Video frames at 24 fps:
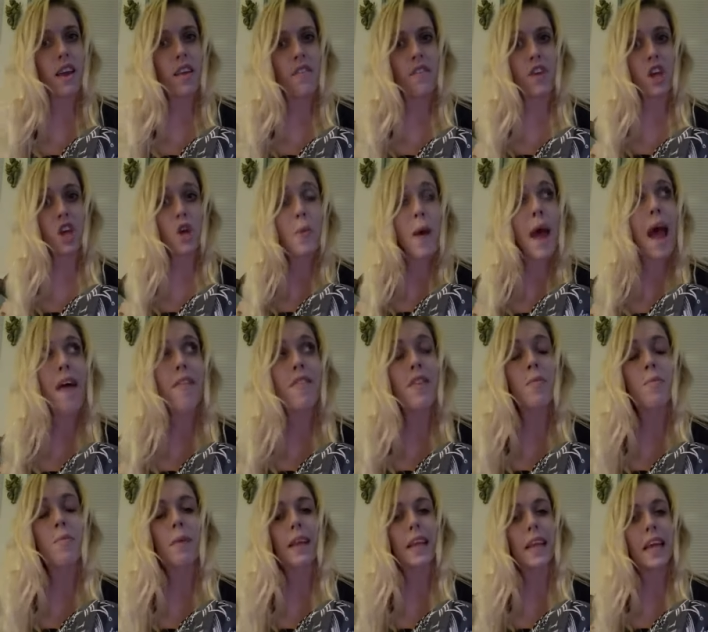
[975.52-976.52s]
you have the
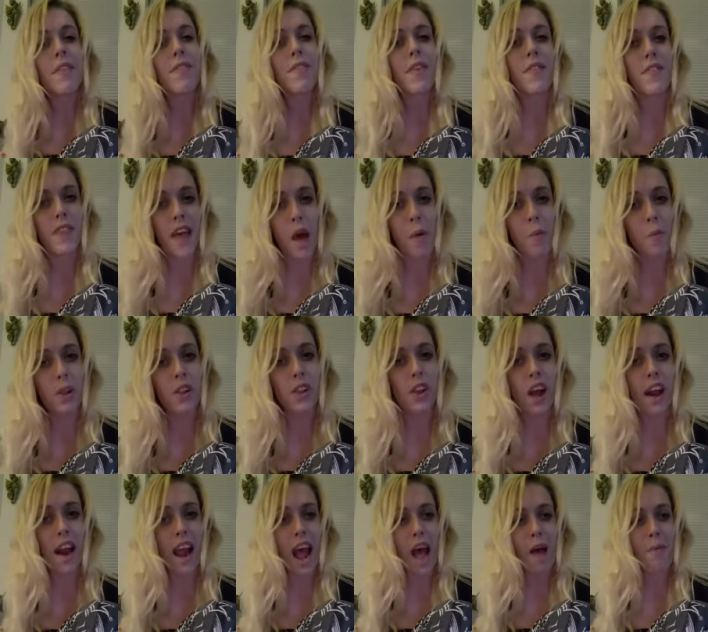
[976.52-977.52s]
belief that that will
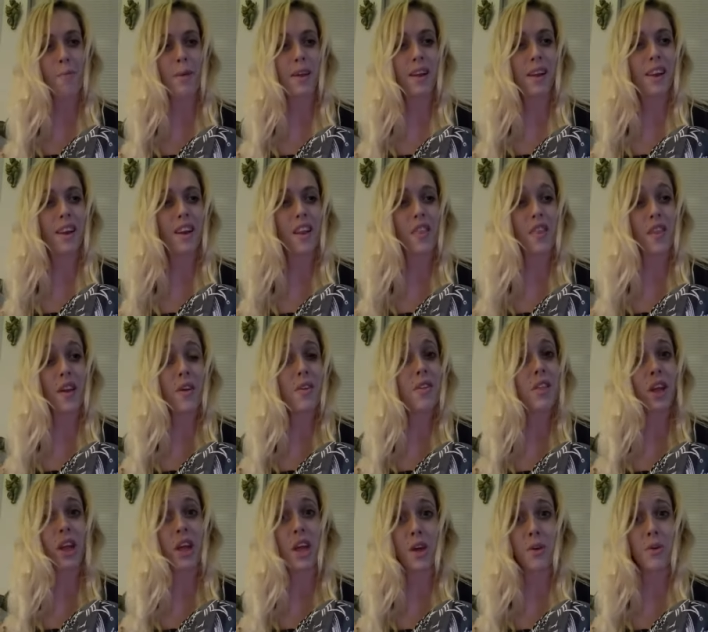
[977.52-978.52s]
not happen, there's
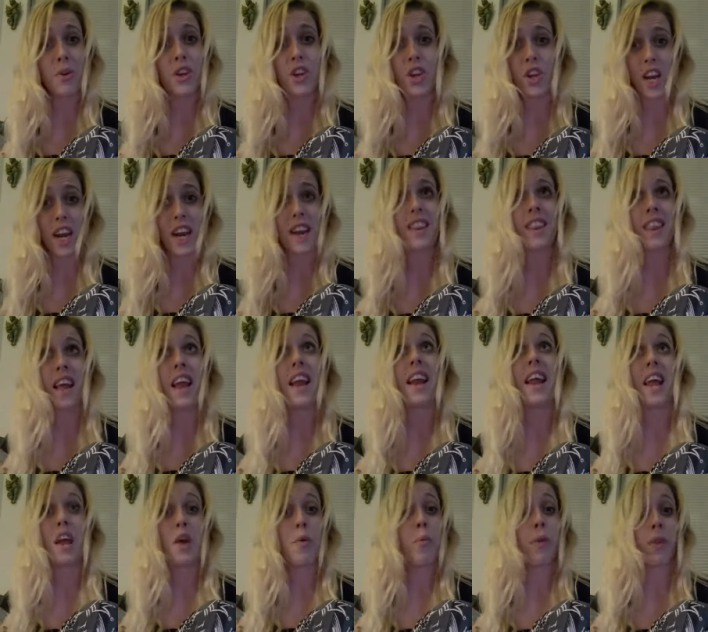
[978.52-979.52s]
a huge chance that
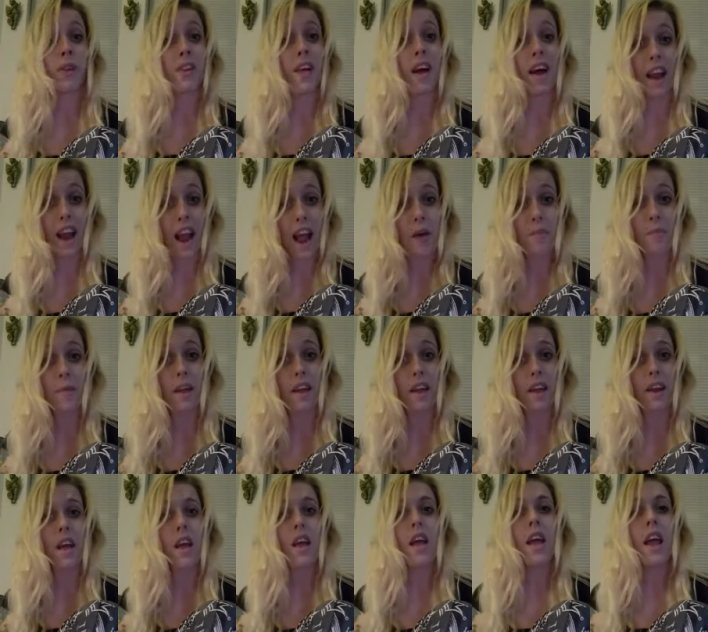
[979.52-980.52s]
it will not
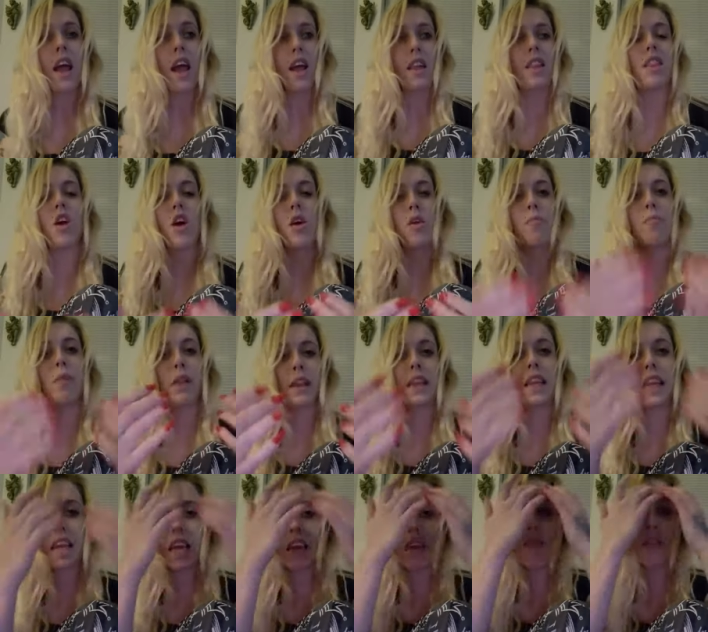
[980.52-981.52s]
happen. It's our
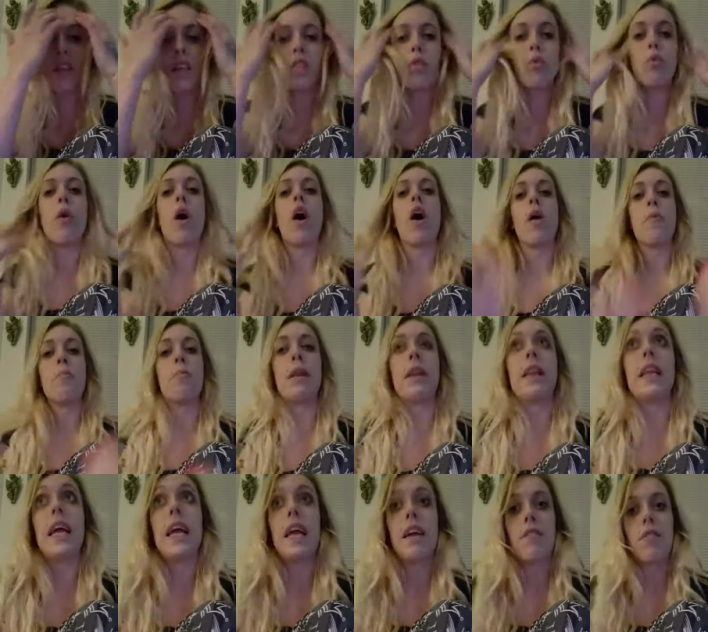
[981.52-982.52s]
beliefs. It's our
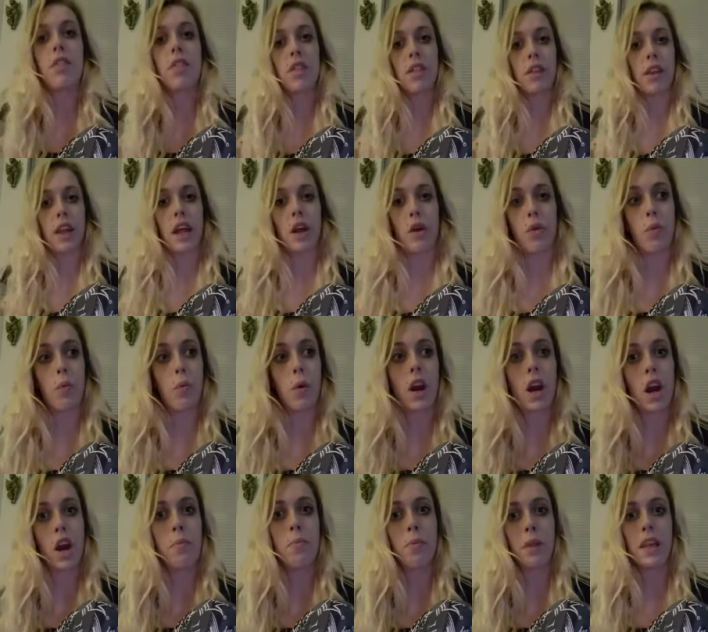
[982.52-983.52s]
beliefs. Like, what
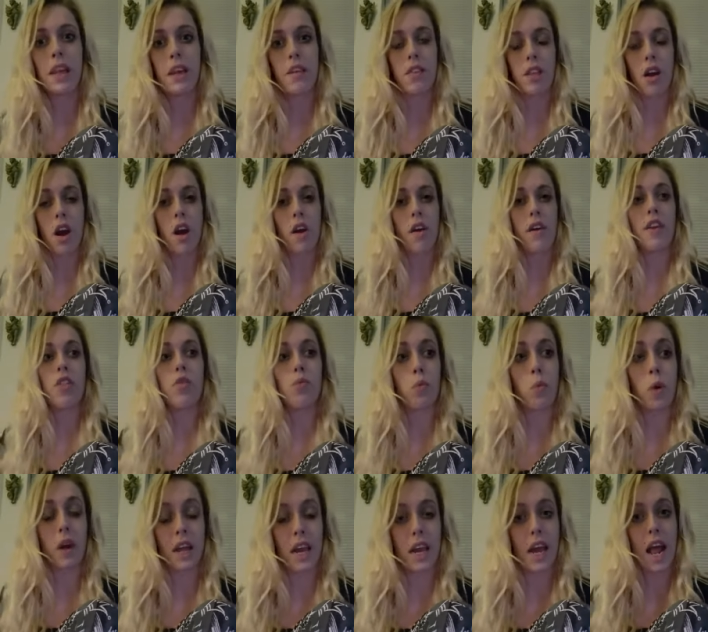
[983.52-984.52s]
our beliefs are is
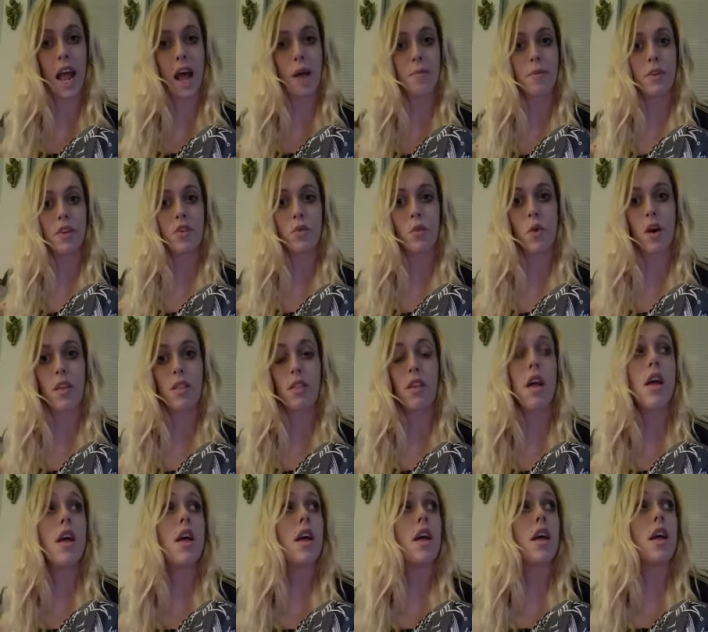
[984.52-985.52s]
what can happen to us.
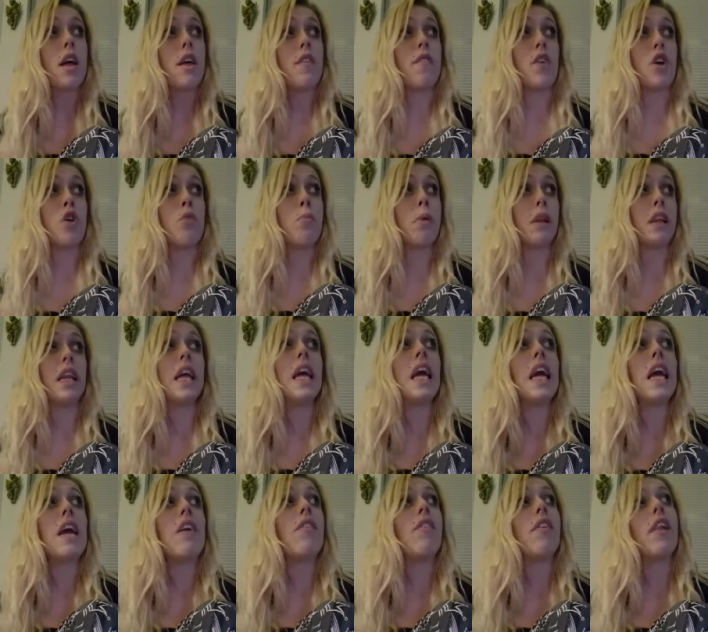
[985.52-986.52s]
If you
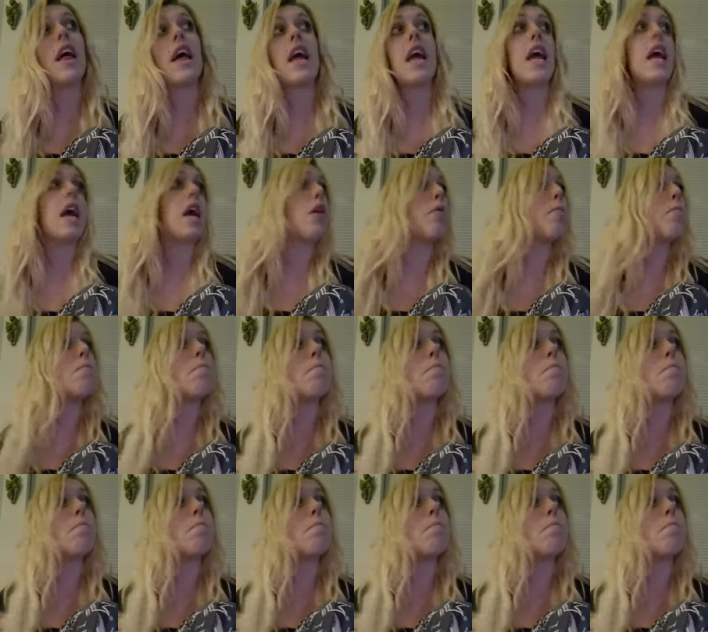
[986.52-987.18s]
believe, like,